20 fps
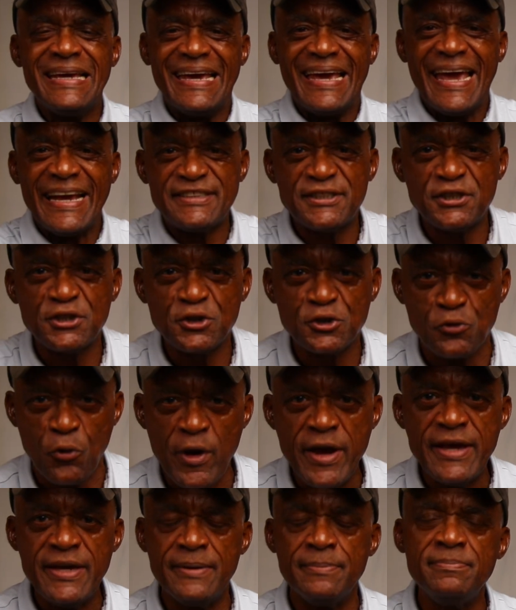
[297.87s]

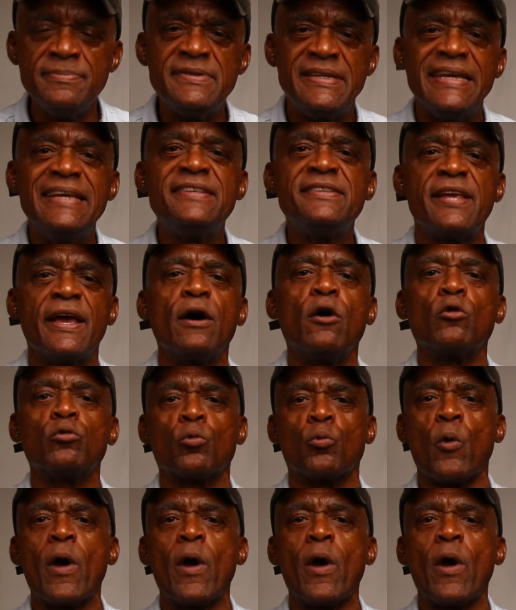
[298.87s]
extreme detailed